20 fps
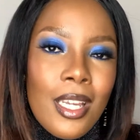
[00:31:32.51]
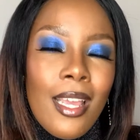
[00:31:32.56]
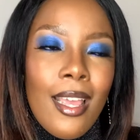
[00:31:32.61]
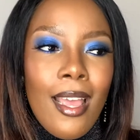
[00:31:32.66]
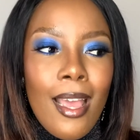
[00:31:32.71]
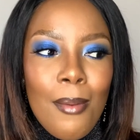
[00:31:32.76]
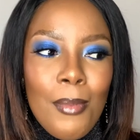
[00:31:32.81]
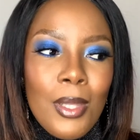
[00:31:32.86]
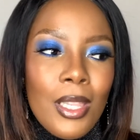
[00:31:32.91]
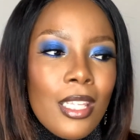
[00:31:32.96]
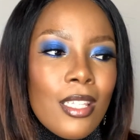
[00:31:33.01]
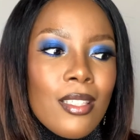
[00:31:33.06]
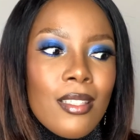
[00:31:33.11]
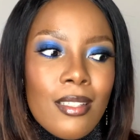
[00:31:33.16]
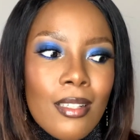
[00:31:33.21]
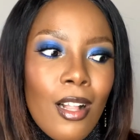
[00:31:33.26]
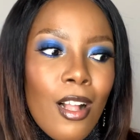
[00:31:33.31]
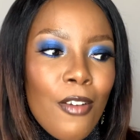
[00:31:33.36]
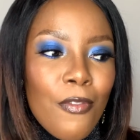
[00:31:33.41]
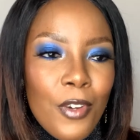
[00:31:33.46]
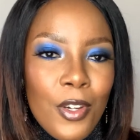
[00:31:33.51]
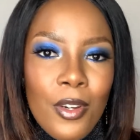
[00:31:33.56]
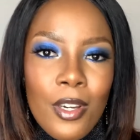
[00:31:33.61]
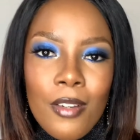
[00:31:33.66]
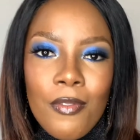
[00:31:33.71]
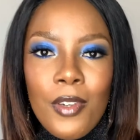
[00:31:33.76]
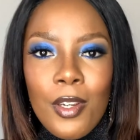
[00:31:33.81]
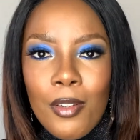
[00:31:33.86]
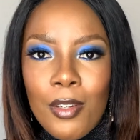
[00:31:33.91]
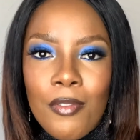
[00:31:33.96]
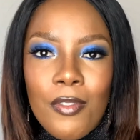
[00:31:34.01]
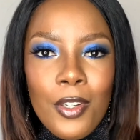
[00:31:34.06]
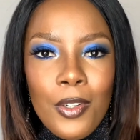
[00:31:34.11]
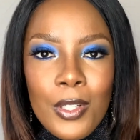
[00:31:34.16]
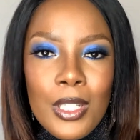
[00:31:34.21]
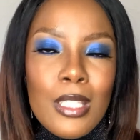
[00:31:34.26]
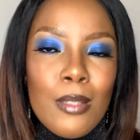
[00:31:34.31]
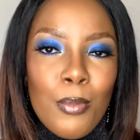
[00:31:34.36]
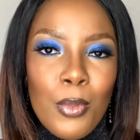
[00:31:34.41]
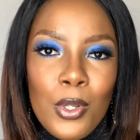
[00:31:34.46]
I mean, they still are very, very, very
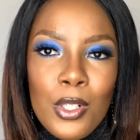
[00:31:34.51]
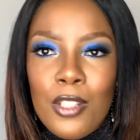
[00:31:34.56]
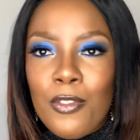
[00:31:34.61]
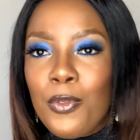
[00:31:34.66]
supportive,